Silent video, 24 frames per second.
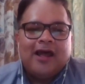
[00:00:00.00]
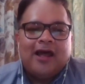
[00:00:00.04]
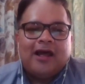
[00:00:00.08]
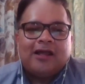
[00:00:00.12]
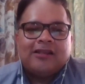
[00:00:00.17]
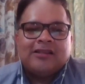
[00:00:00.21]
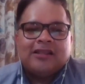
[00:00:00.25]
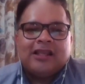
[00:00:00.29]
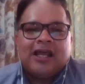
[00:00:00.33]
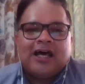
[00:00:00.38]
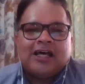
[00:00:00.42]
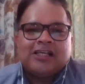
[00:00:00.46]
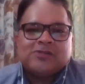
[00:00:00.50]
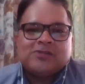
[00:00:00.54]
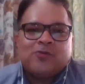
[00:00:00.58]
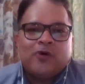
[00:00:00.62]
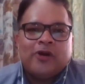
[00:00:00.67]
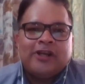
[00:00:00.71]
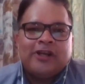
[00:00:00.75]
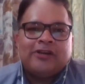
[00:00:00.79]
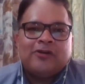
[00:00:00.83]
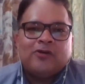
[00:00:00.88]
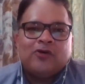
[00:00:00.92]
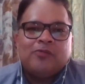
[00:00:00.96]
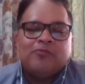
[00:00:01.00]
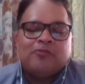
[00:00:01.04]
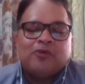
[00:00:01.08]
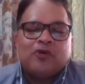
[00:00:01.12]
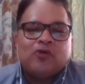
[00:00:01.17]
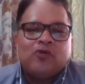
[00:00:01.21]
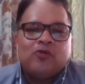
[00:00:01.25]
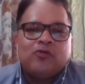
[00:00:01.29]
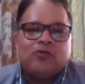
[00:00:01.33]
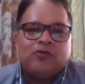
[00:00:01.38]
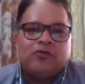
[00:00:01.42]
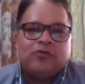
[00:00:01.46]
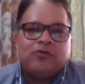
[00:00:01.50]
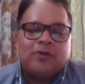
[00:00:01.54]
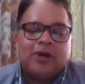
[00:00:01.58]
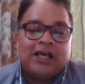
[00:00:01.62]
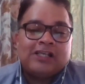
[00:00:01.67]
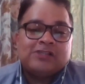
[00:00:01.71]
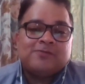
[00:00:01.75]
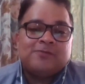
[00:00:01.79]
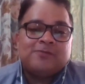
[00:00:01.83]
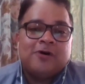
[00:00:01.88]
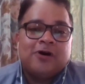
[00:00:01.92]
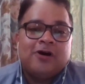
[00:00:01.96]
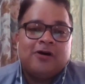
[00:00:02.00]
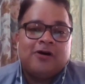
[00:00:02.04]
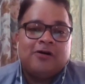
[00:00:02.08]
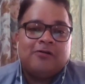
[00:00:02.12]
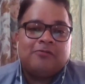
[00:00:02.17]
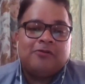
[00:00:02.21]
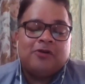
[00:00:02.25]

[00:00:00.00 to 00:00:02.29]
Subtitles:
And the last point to improve, as per